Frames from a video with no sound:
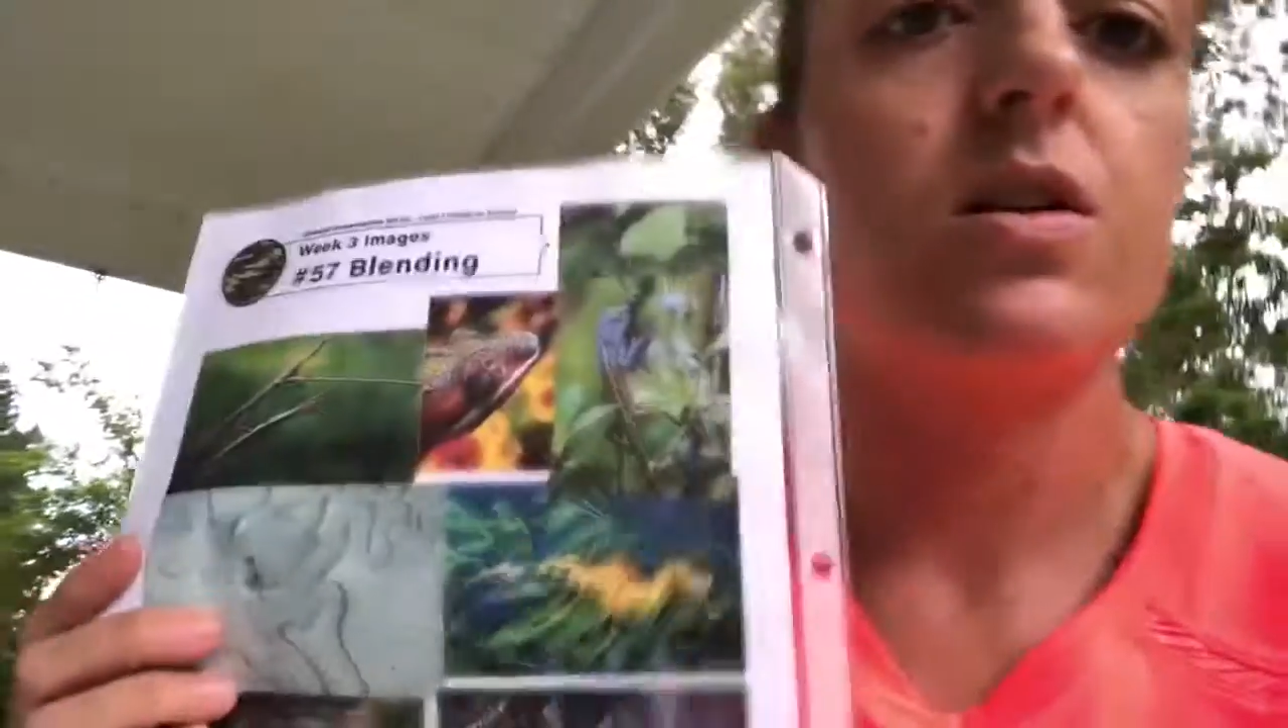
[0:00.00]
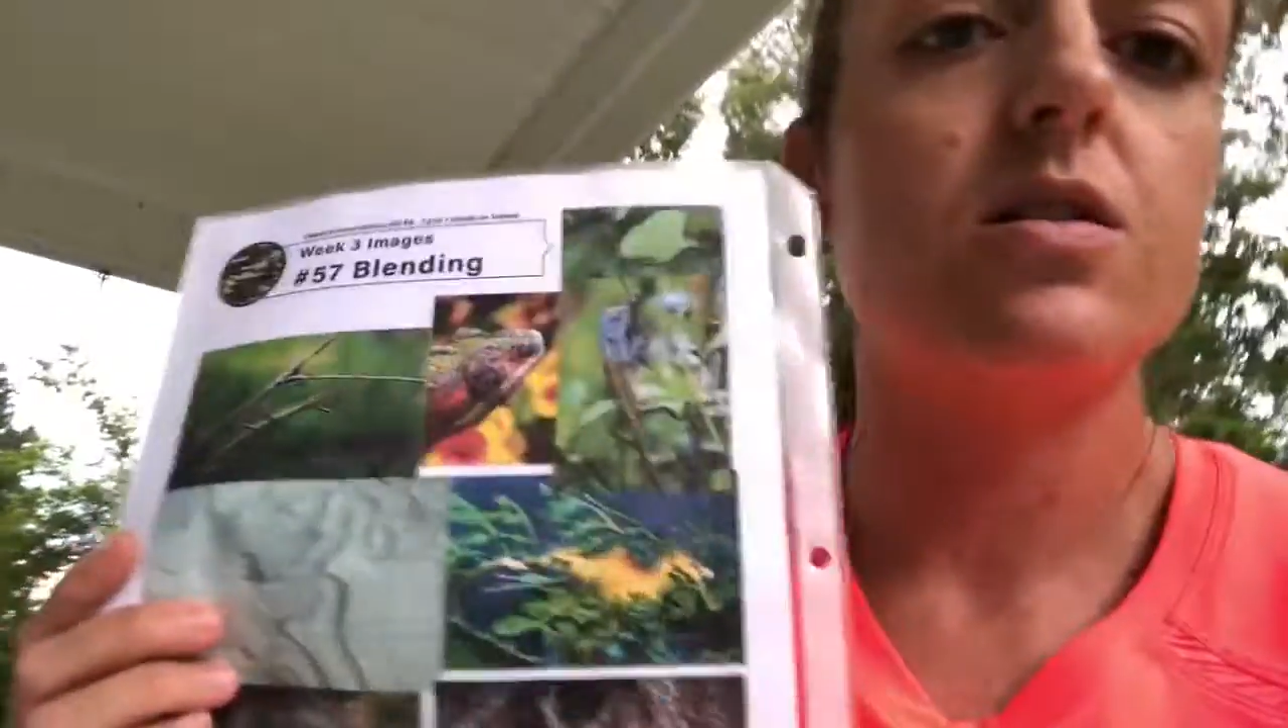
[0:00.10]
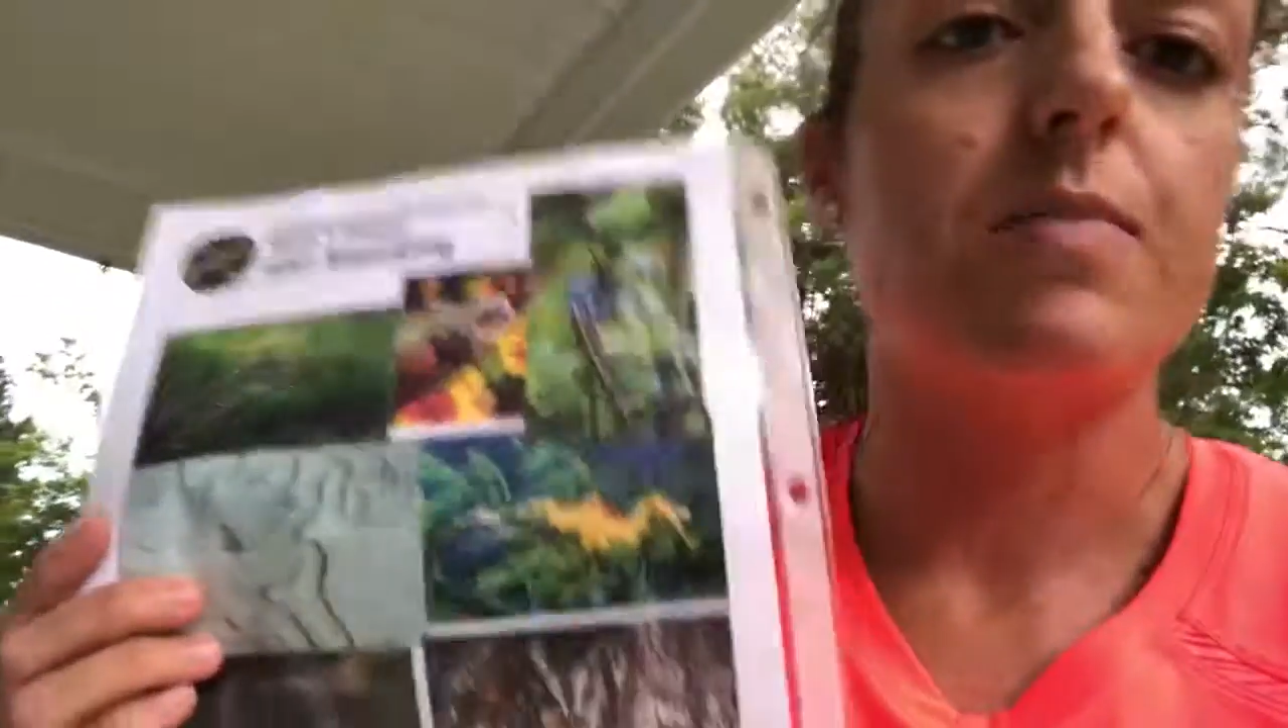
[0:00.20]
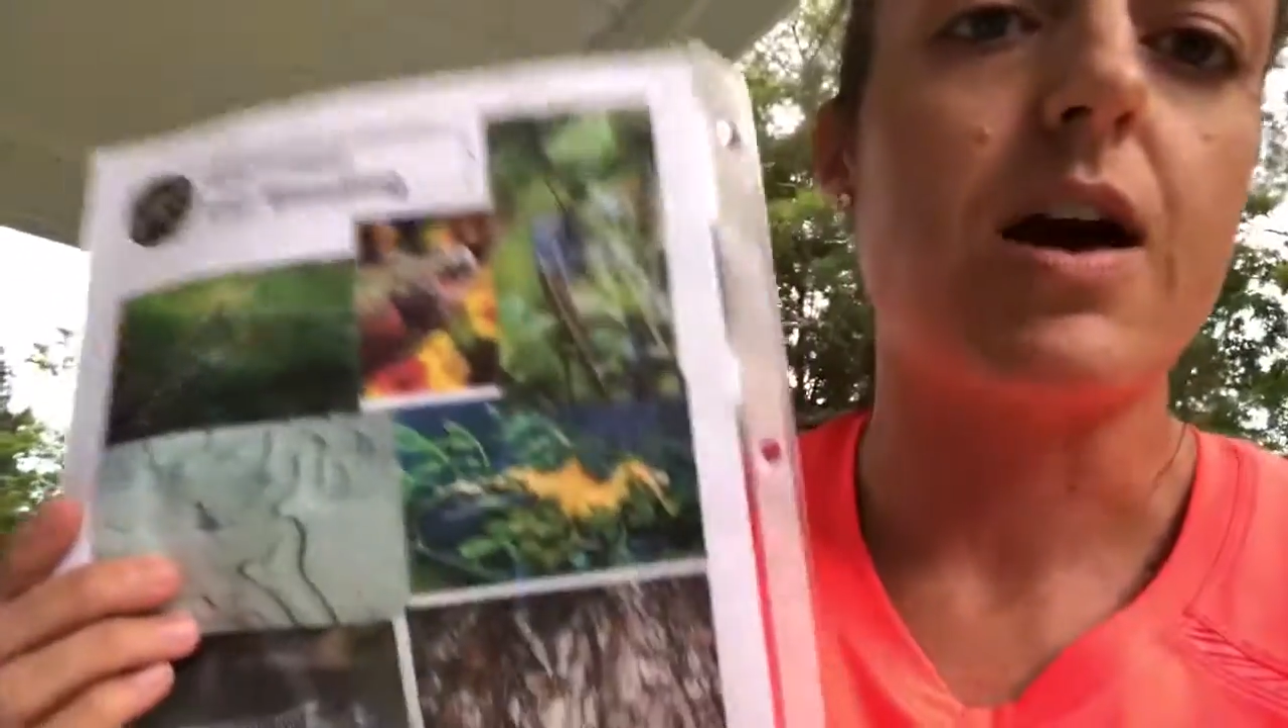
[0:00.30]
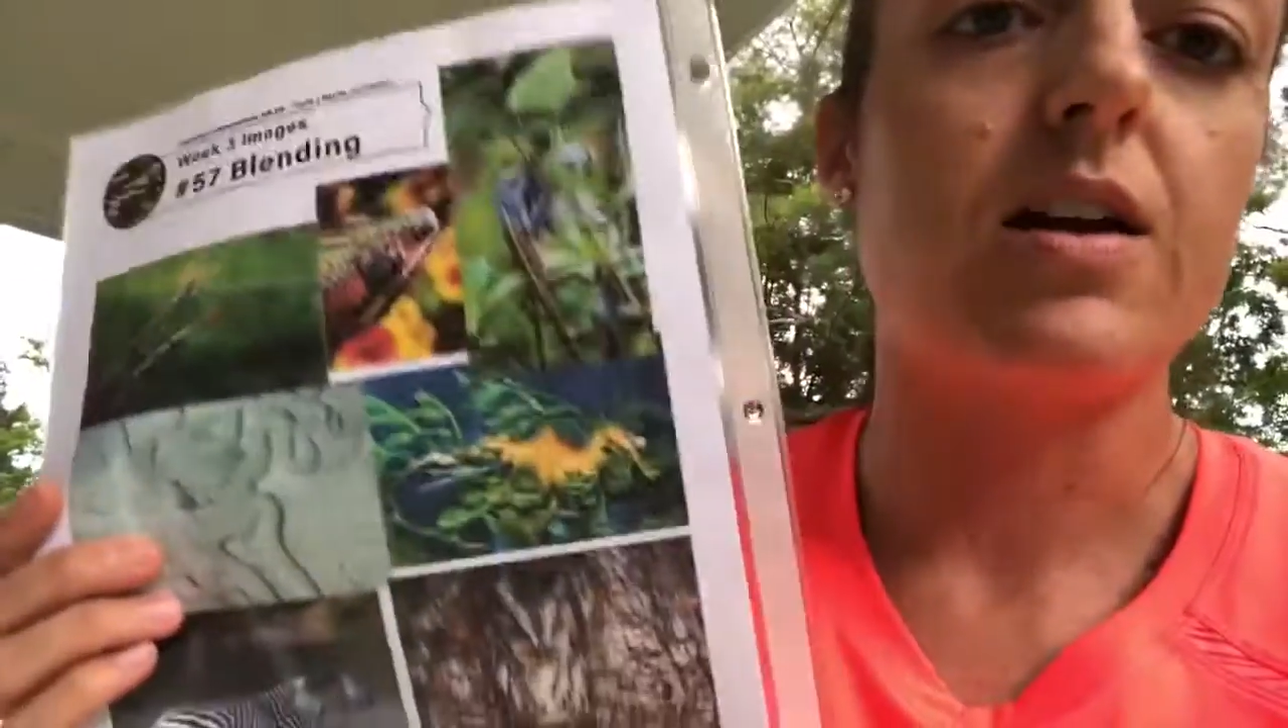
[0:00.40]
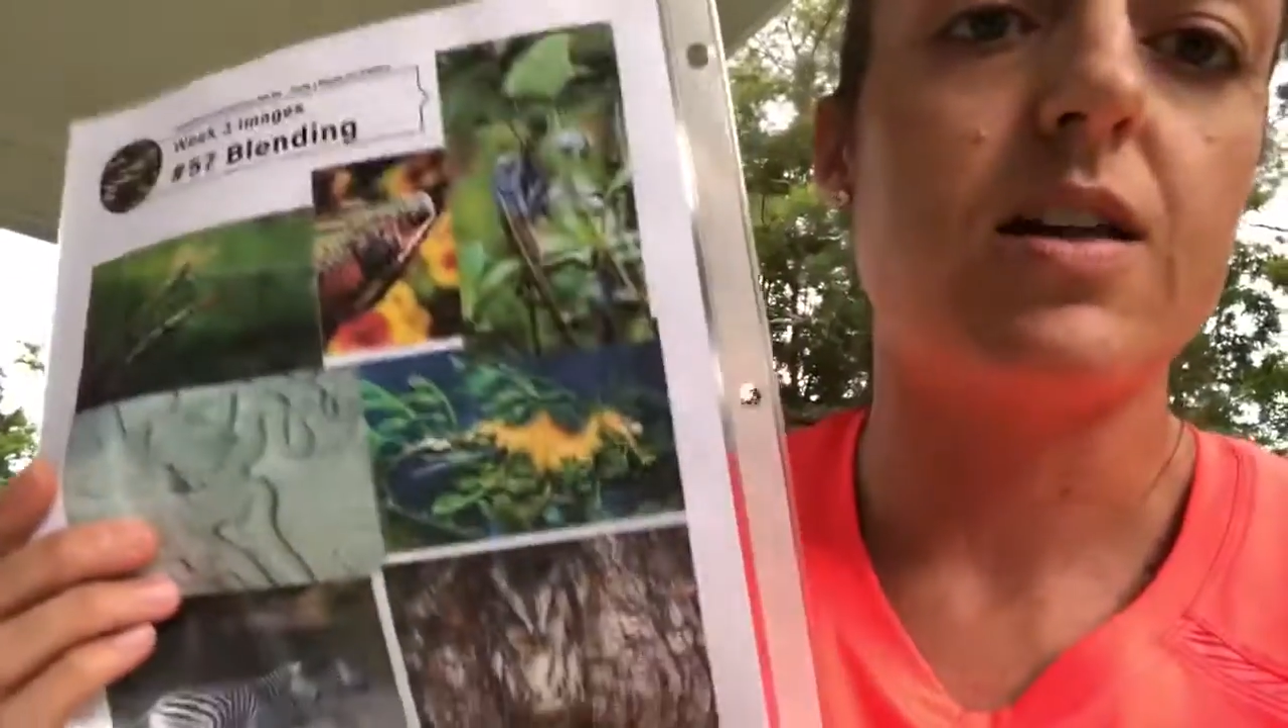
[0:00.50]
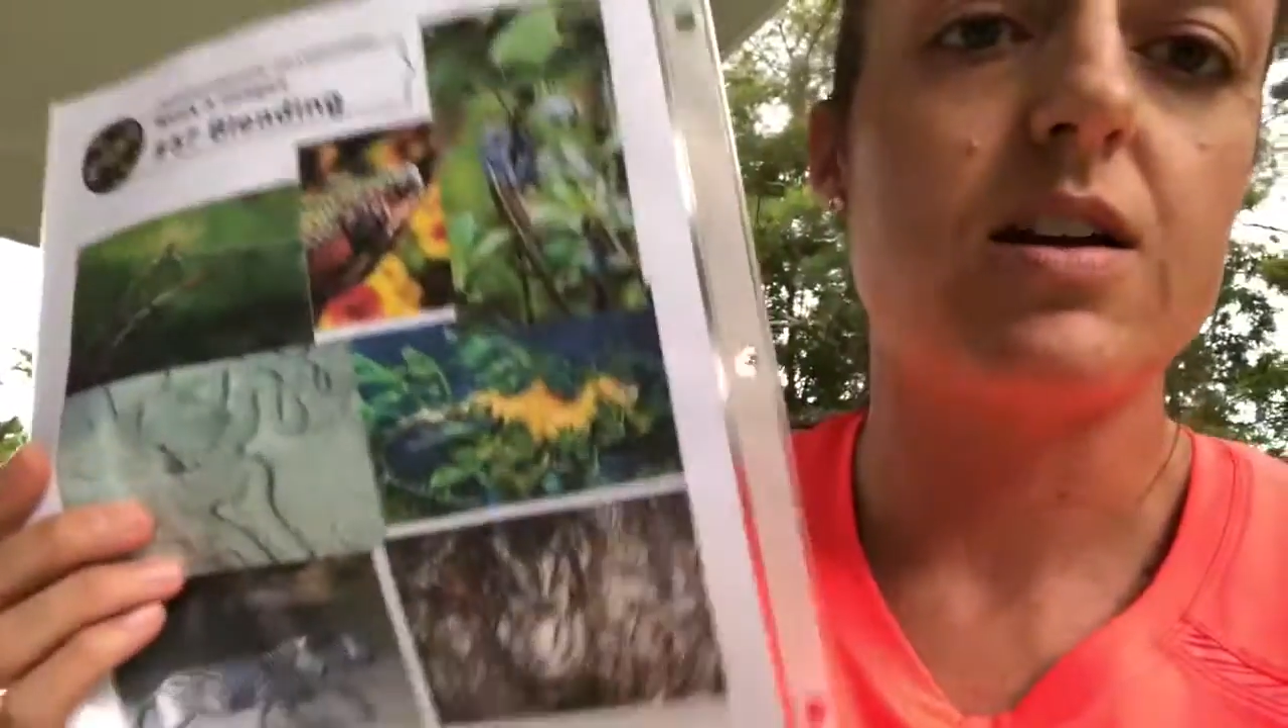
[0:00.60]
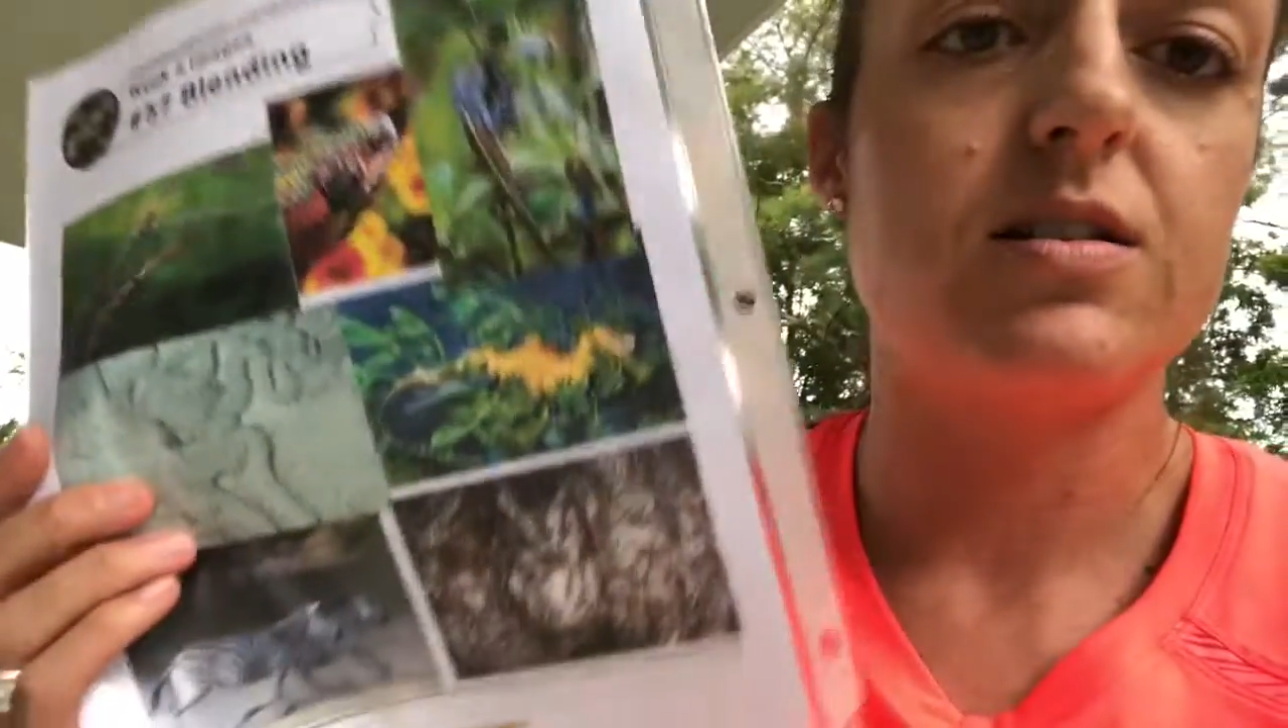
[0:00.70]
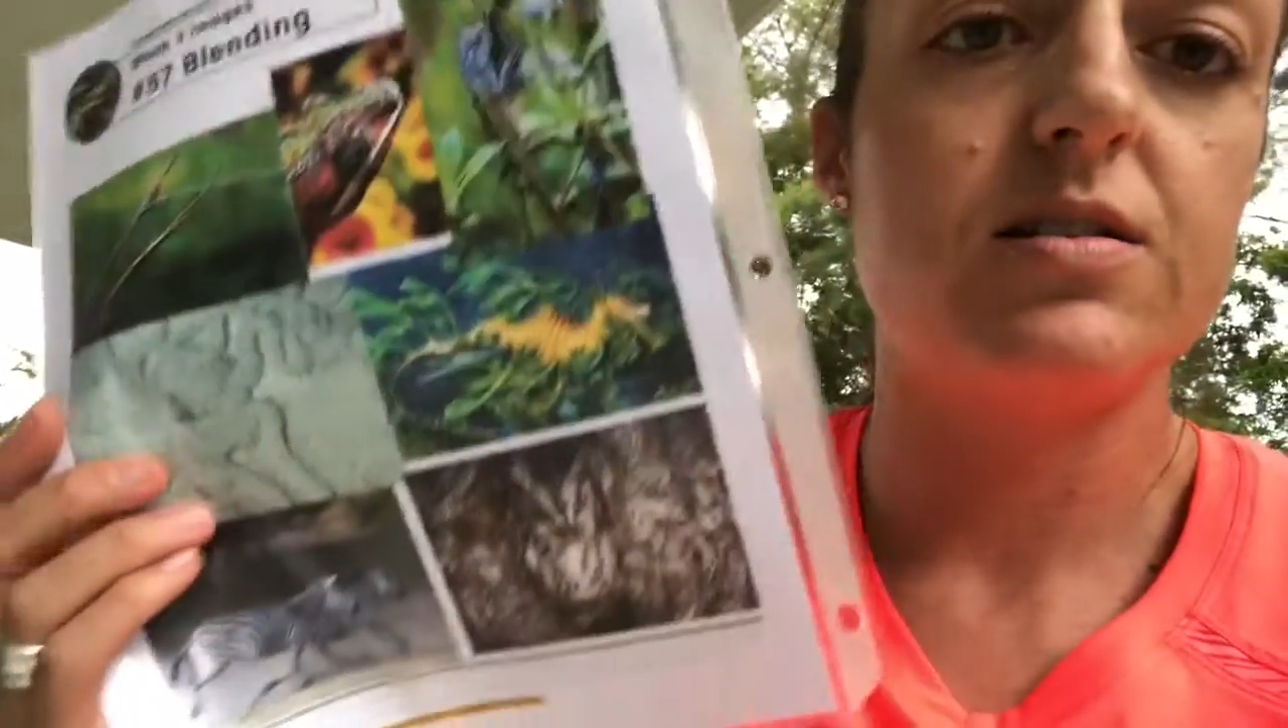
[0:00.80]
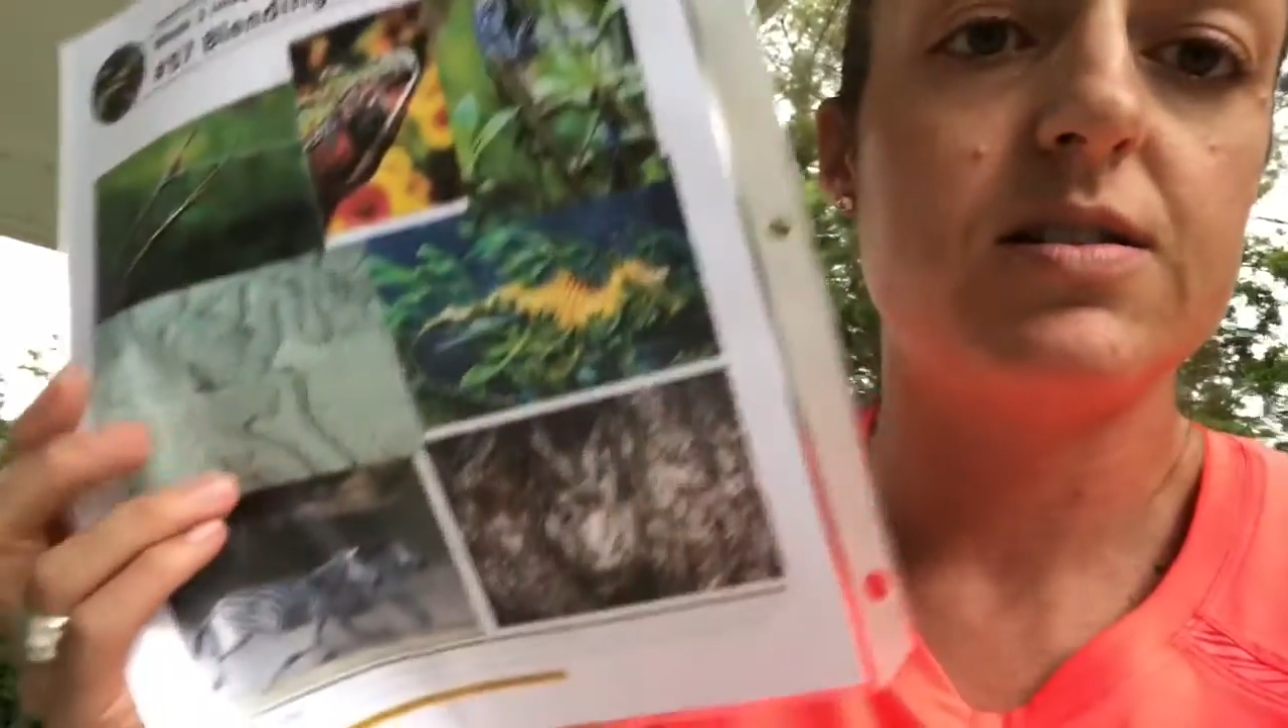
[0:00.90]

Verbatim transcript: one on the back of that